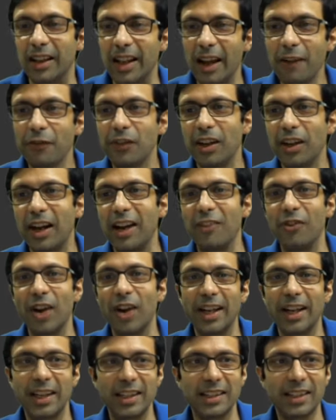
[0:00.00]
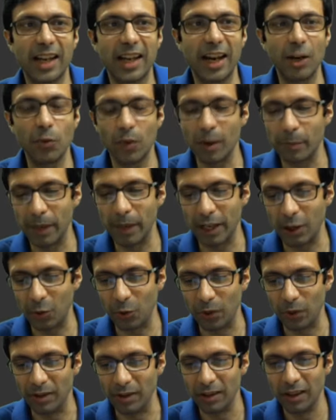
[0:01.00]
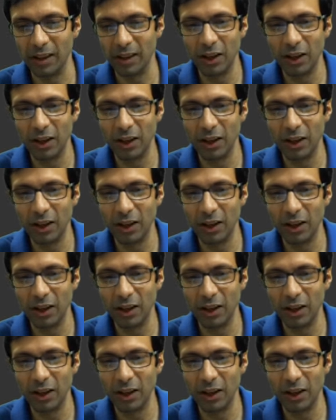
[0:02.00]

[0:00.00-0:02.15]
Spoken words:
left and right hand side will be equal.